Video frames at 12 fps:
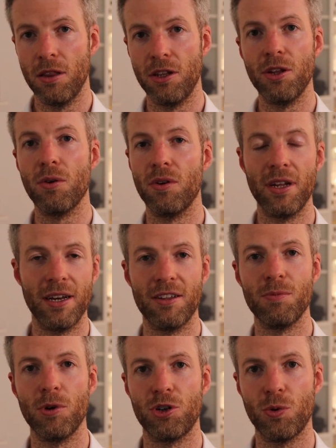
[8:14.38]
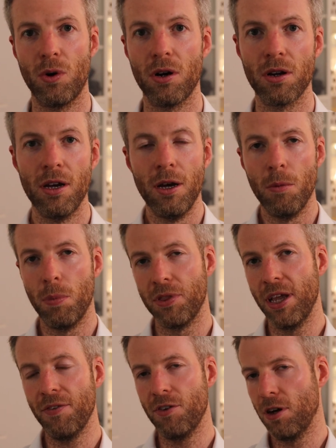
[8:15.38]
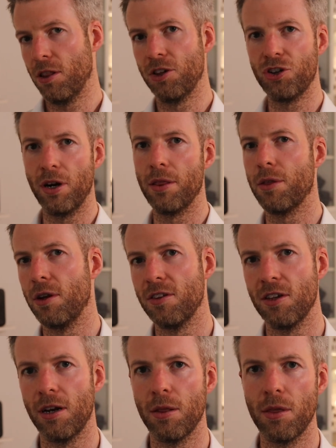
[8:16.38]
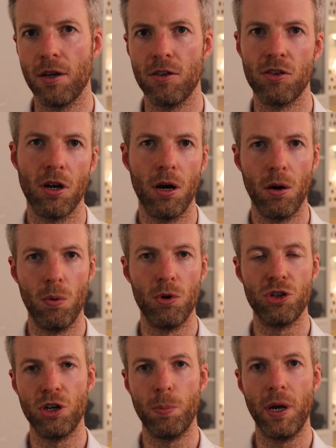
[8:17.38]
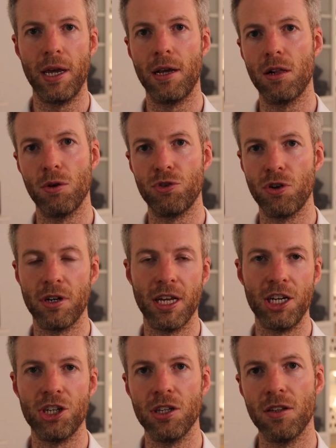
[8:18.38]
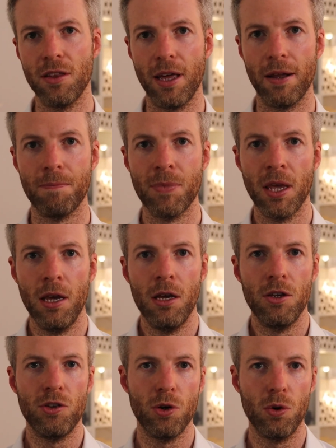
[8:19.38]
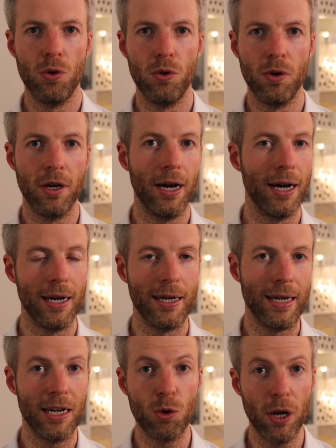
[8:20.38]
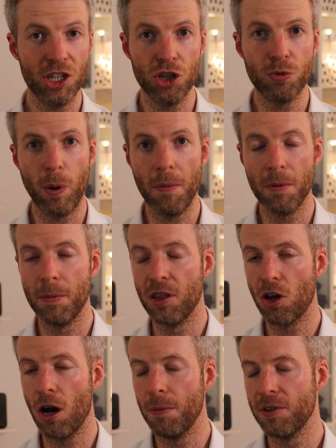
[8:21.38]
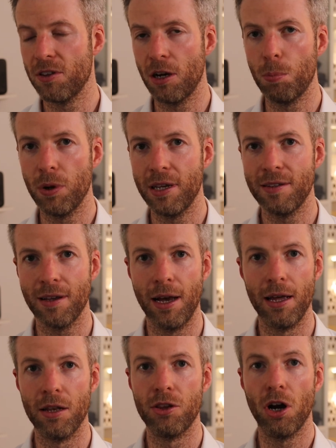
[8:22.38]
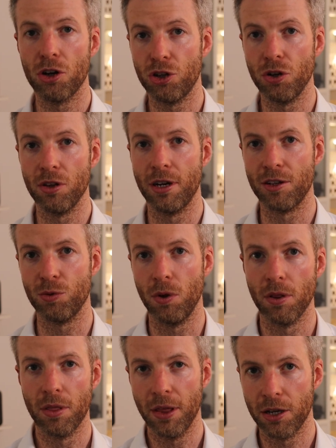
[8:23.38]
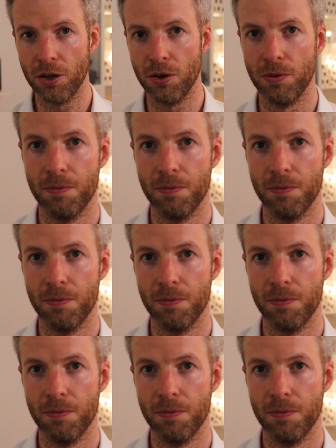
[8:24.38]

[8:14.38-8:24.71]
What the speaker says: don't need as much work. But definitely the strengthening side of things, I want you to pay closer attention to that. So any questions, pop them in the comments there, please, and talk to you on the next one. Thank you.